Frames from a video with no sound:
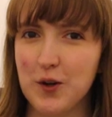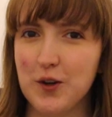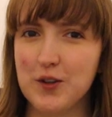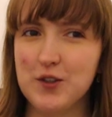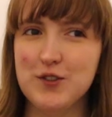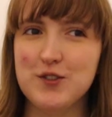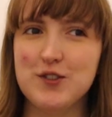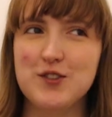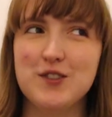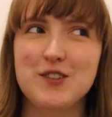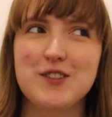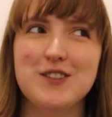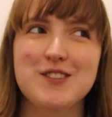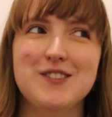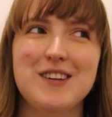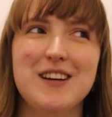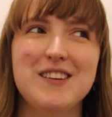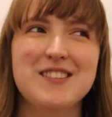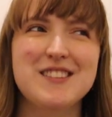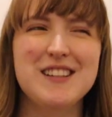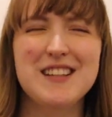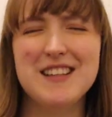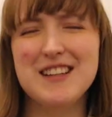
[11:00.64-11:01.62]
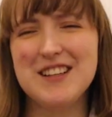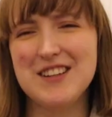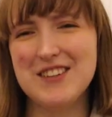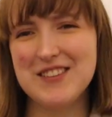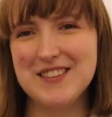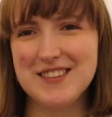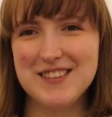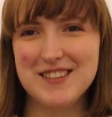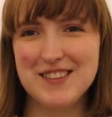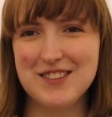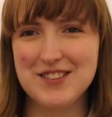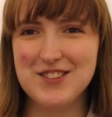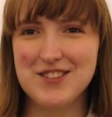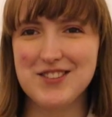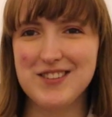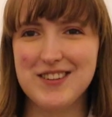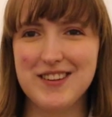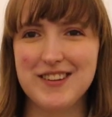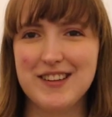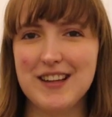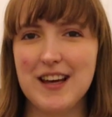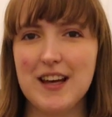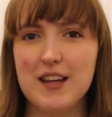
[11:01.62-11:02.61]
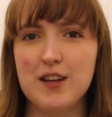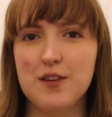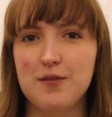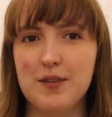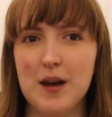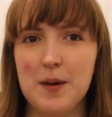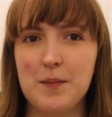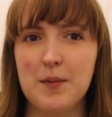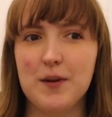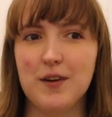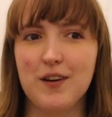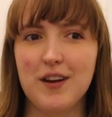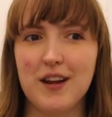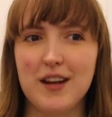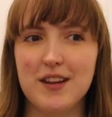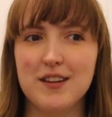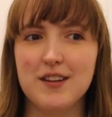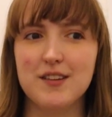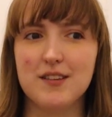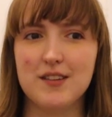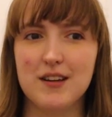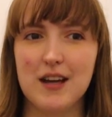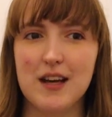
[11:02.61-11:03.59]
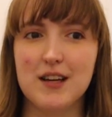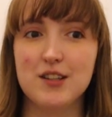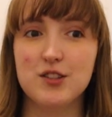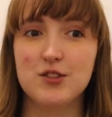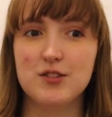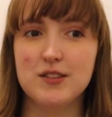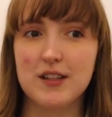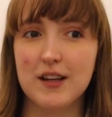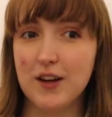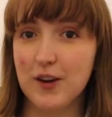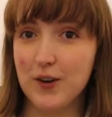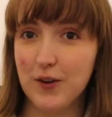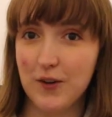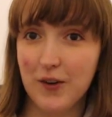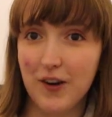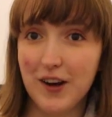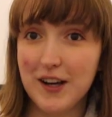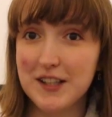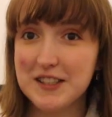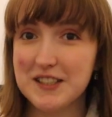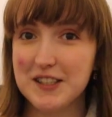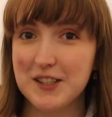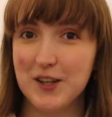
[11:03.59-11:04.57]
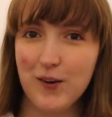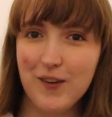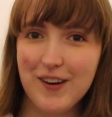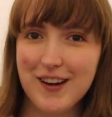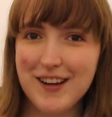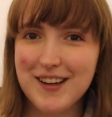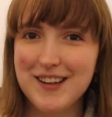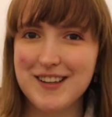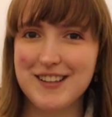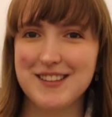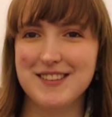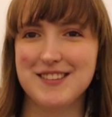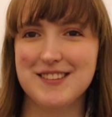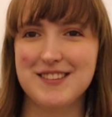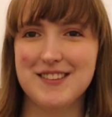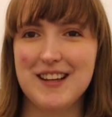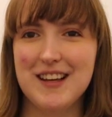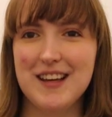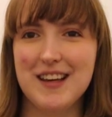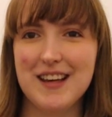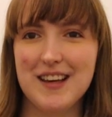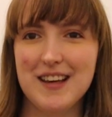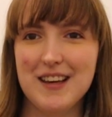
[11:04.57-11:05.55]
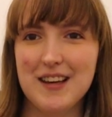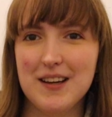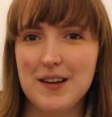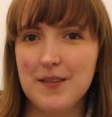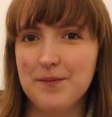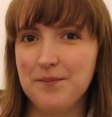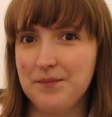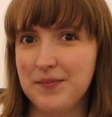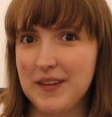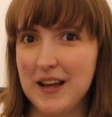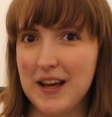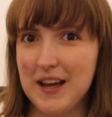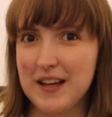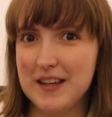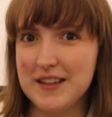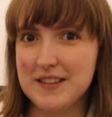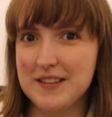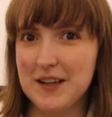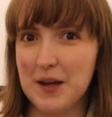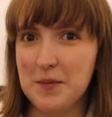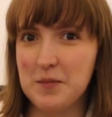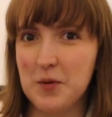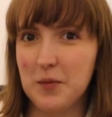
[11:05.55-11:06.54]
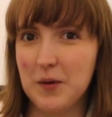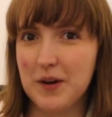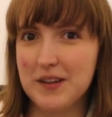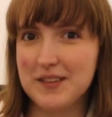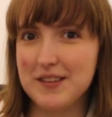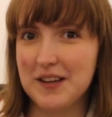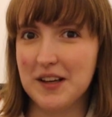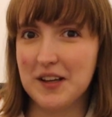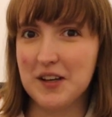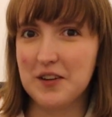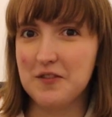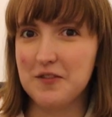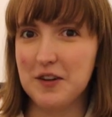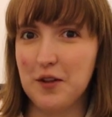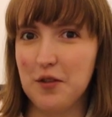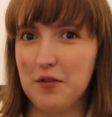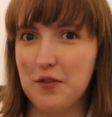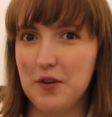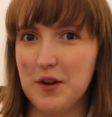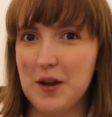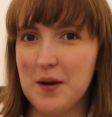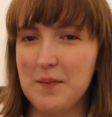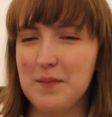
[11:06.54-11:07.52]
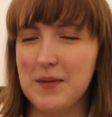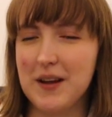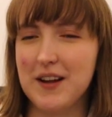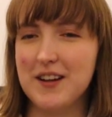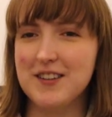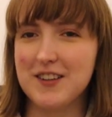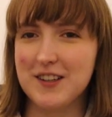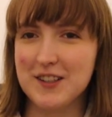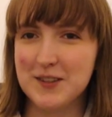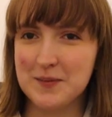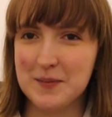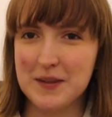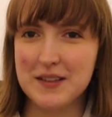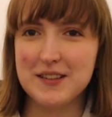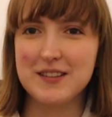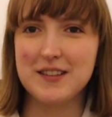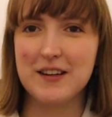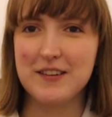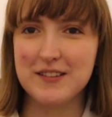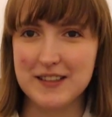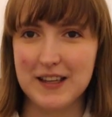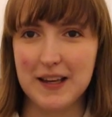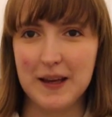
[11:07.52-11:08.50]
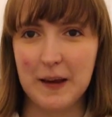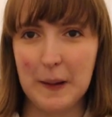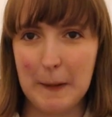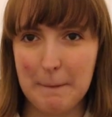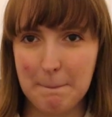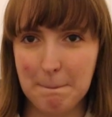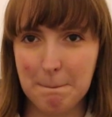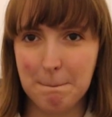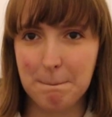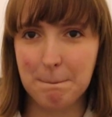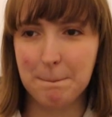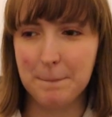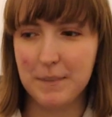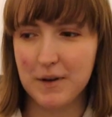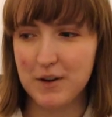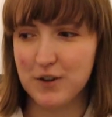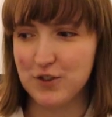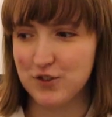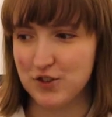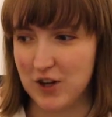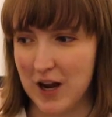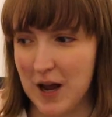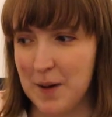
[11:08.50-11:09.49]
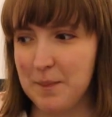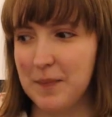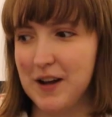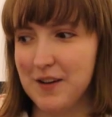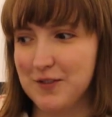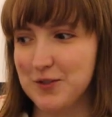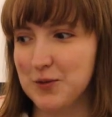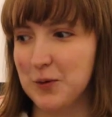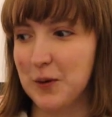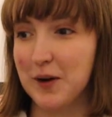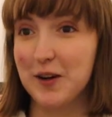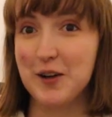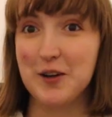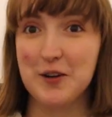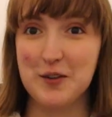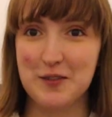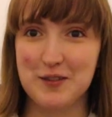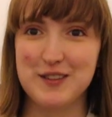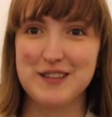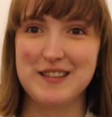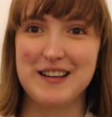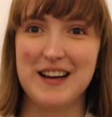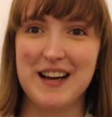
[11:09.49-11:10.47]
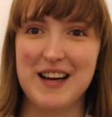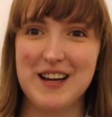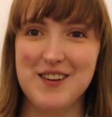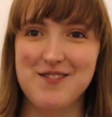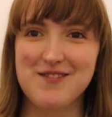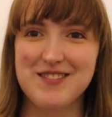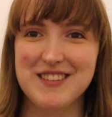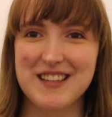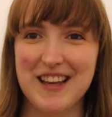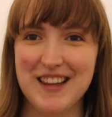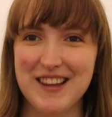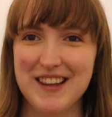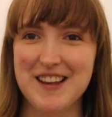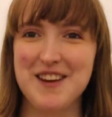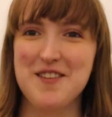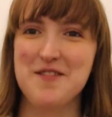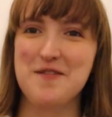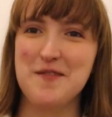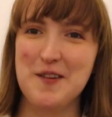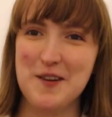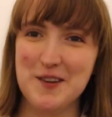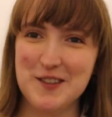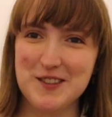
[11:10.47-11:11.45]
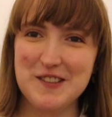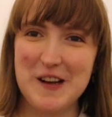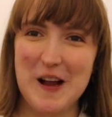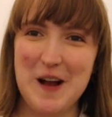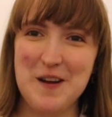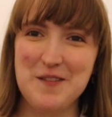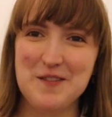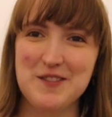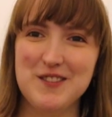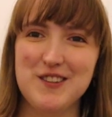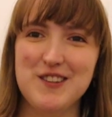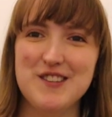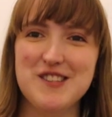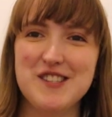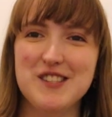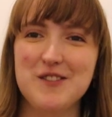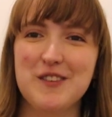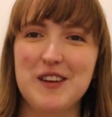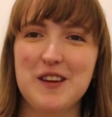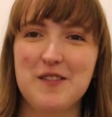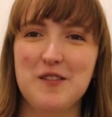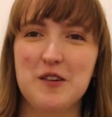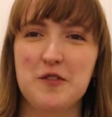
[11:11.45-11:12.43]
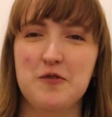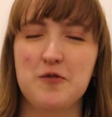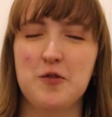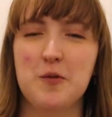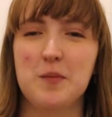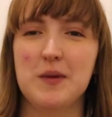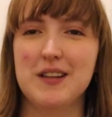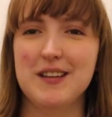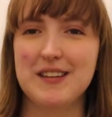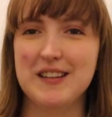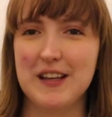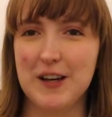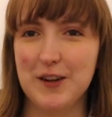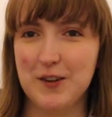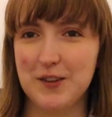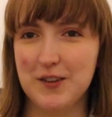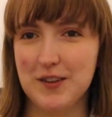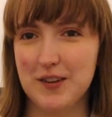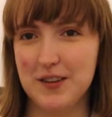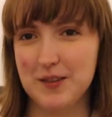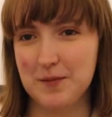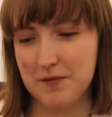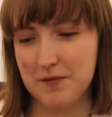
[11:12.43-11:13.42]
not used to. So I was like, oh, it's not due till the end of February, and the other day she was like, oh, how's it going? Because, you know, like, anytime you want I can read through it and make adjustments. And I was like, crap, I have to work overtime to get like a first draft due so we can reformulate that.